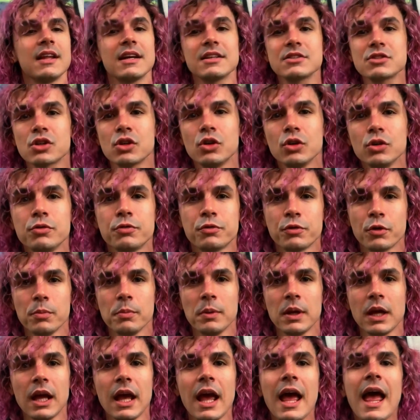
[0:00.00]
that's good for
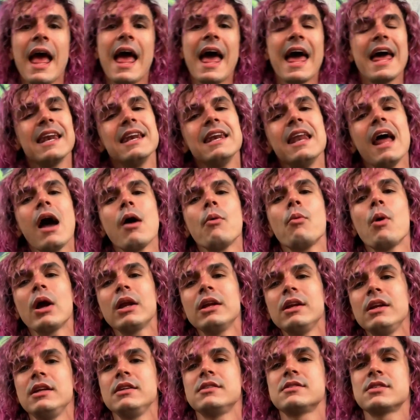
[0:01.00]
me, and now I
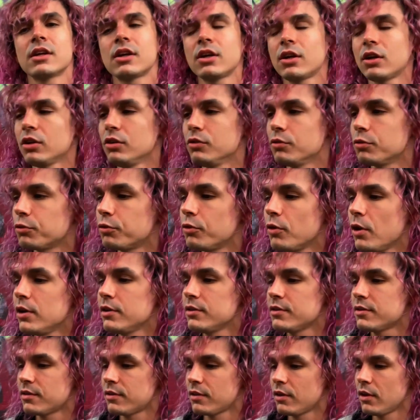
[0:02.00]
need to
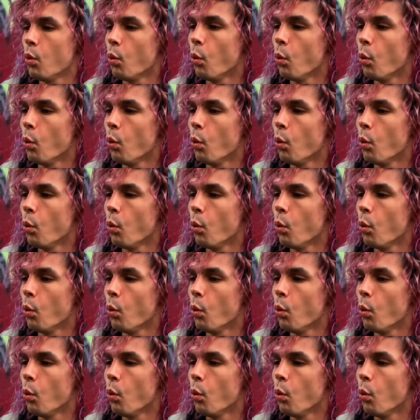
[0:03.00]
confront